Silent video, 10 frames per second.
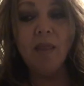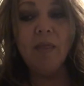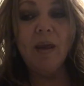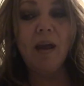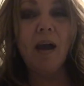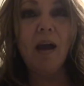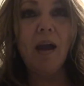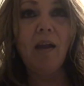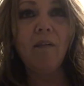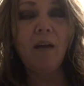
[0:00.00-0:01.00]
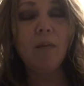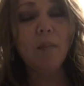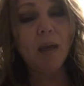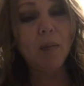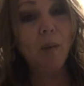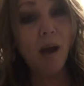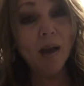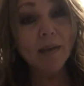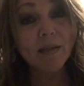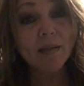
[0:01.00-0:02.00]
that I've made
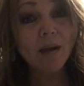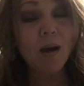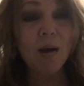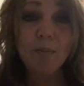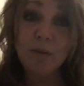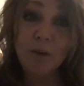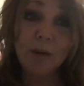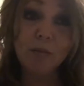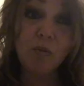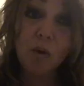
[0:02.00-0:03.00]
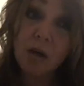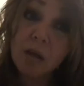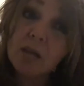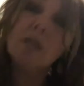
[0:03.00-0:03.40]
pies the night before